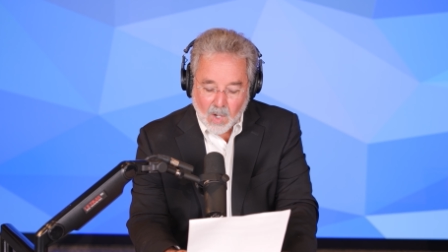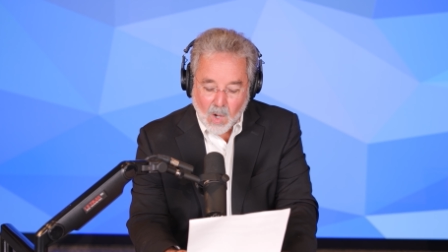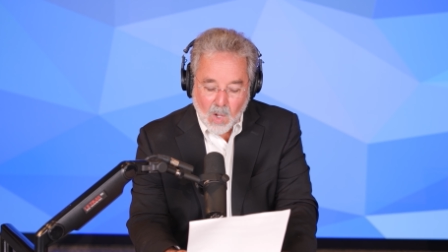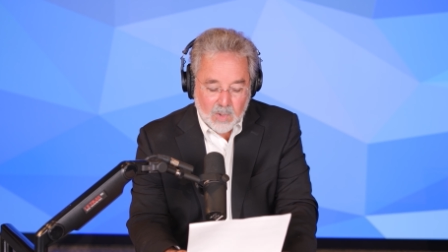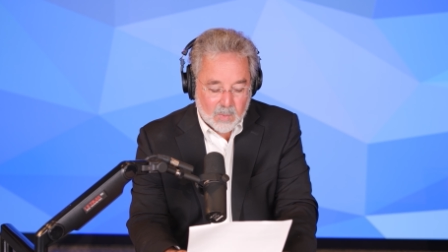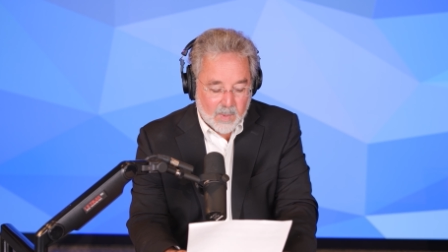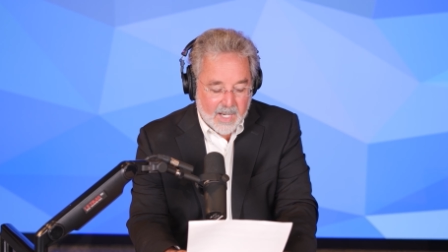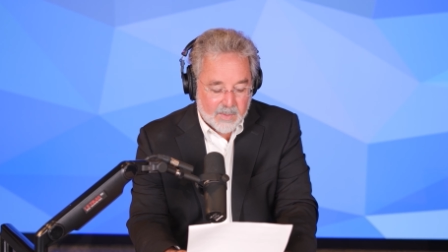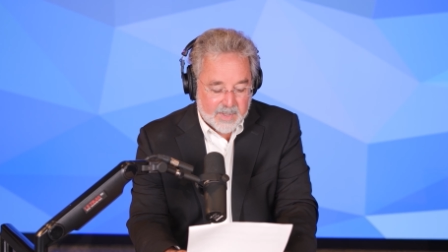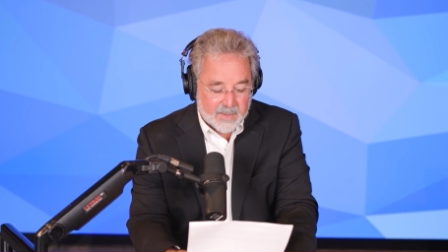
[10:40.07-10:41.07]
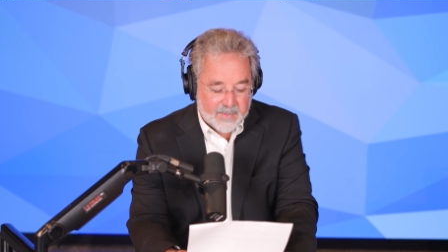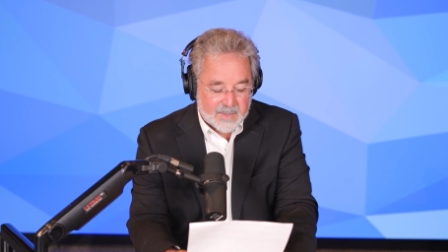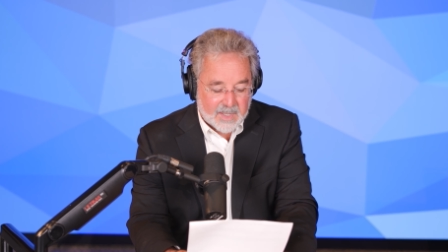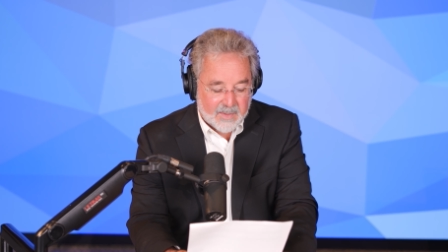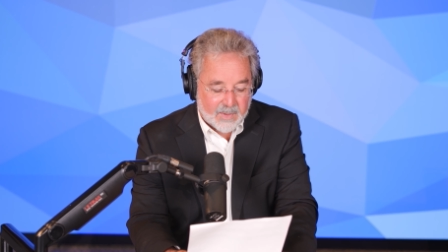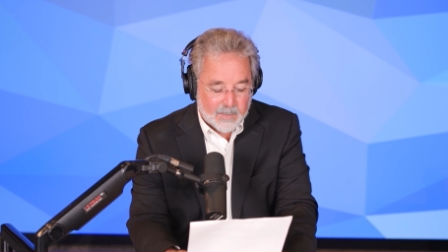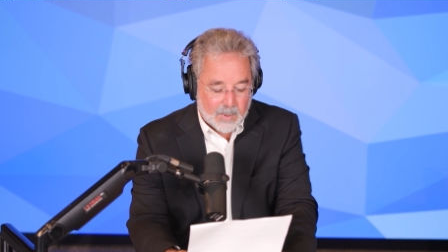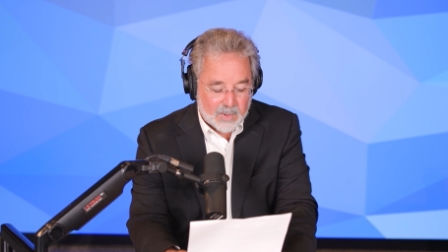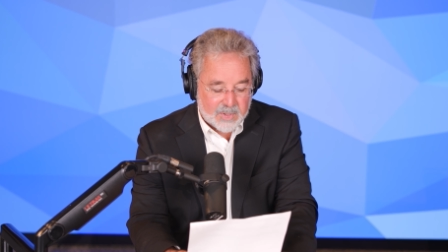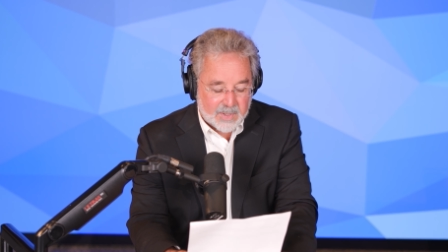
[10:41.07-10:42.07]
all around of, of our
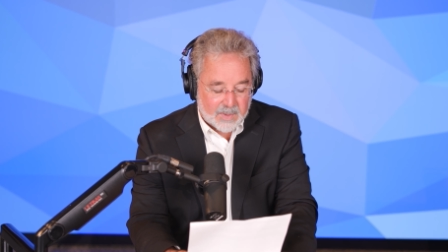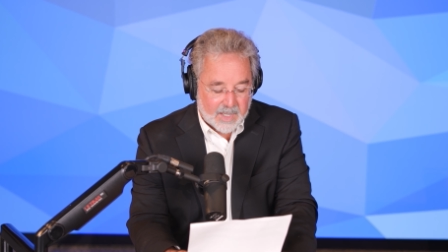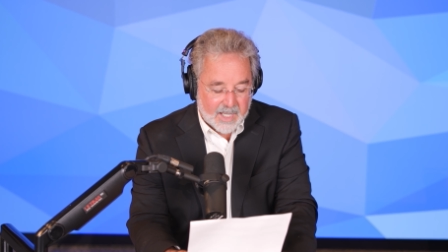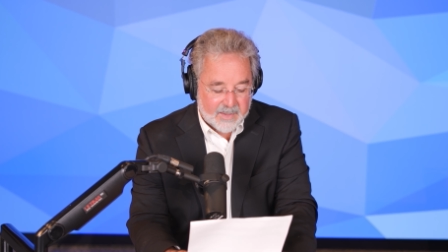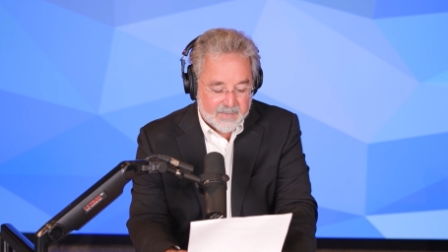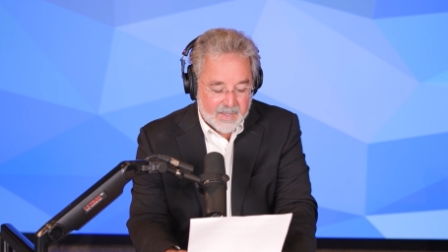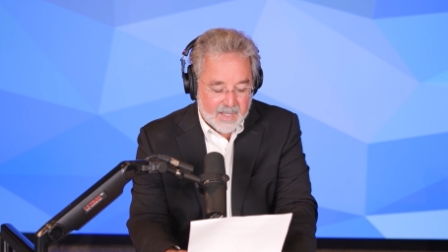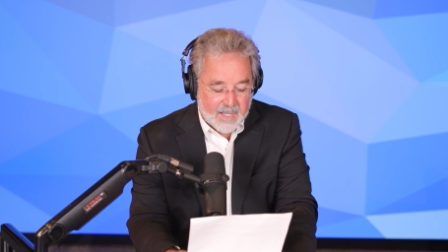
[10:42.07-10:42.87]
personal life